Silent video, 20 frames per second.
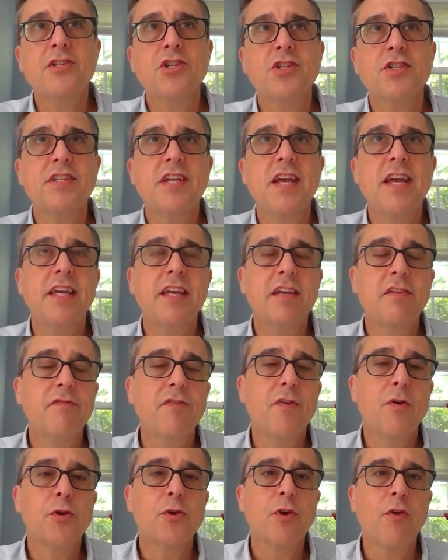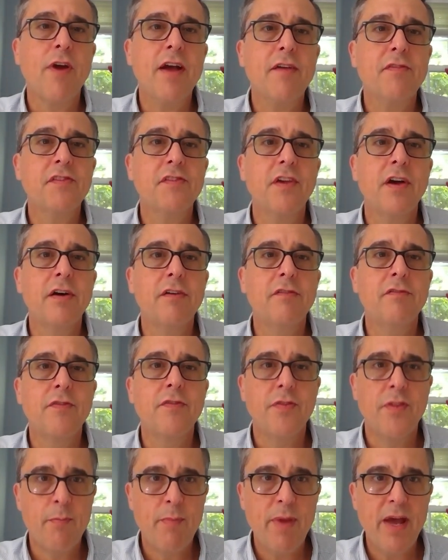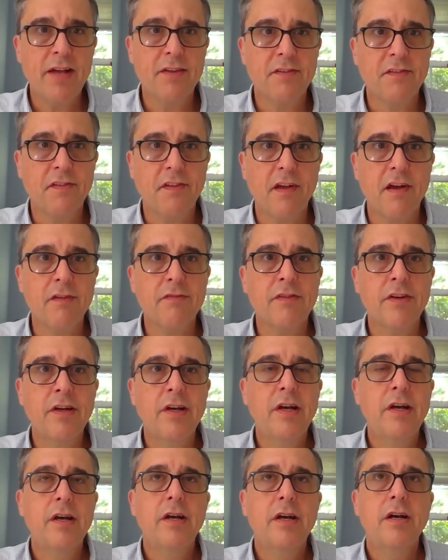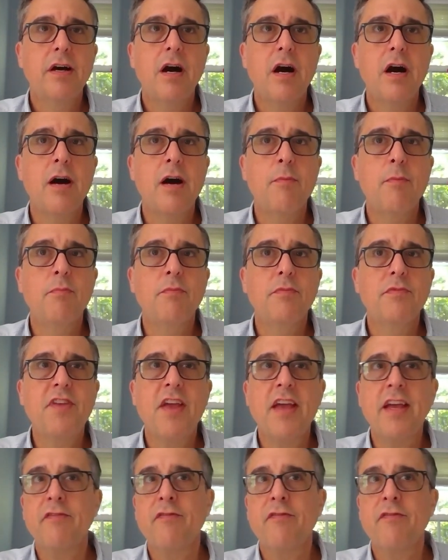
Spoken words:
just taking photographs of the bad stuff. Take